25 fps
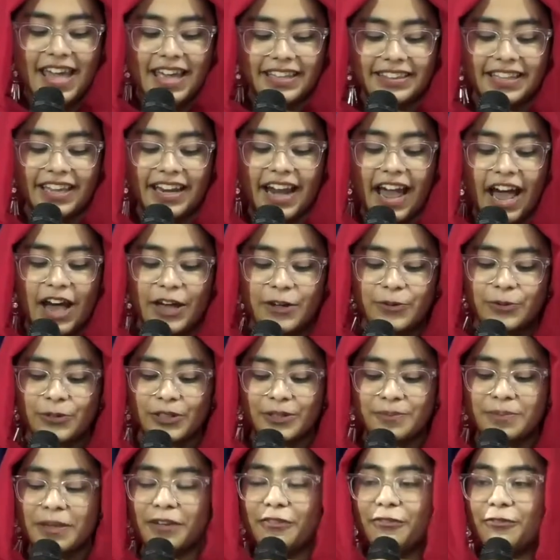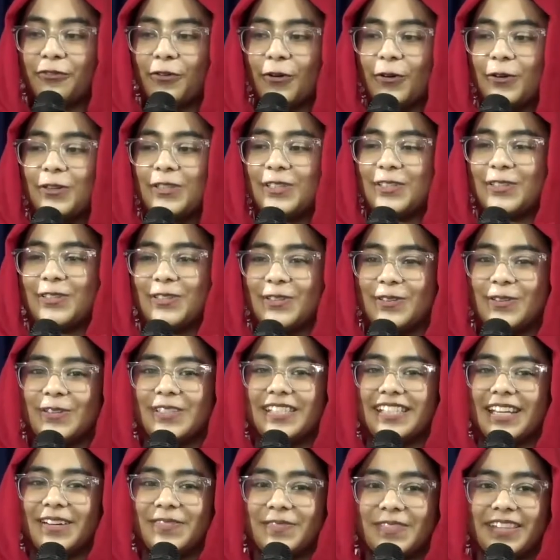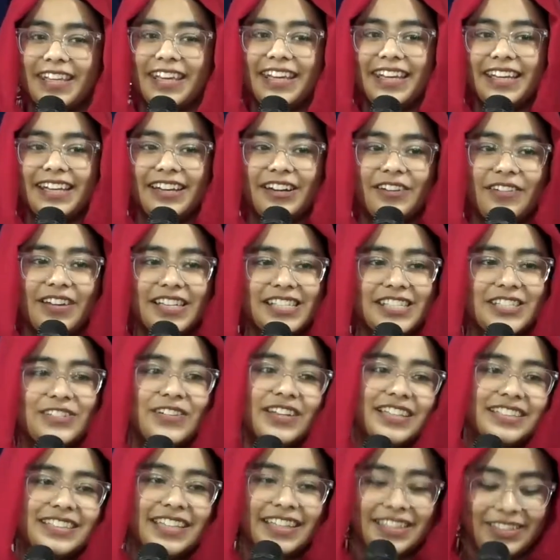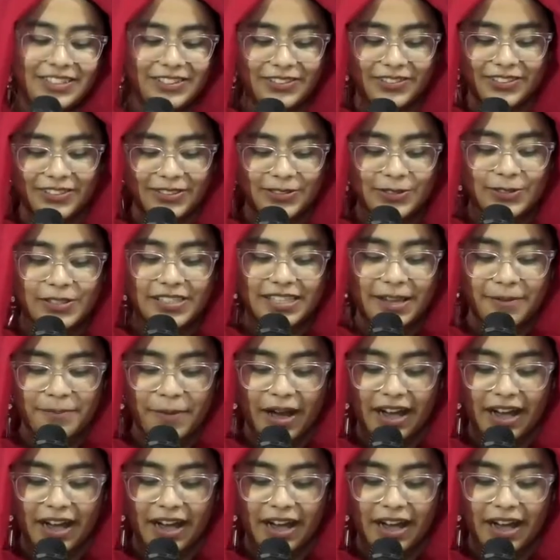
that I will be forced to do something, restricted to do some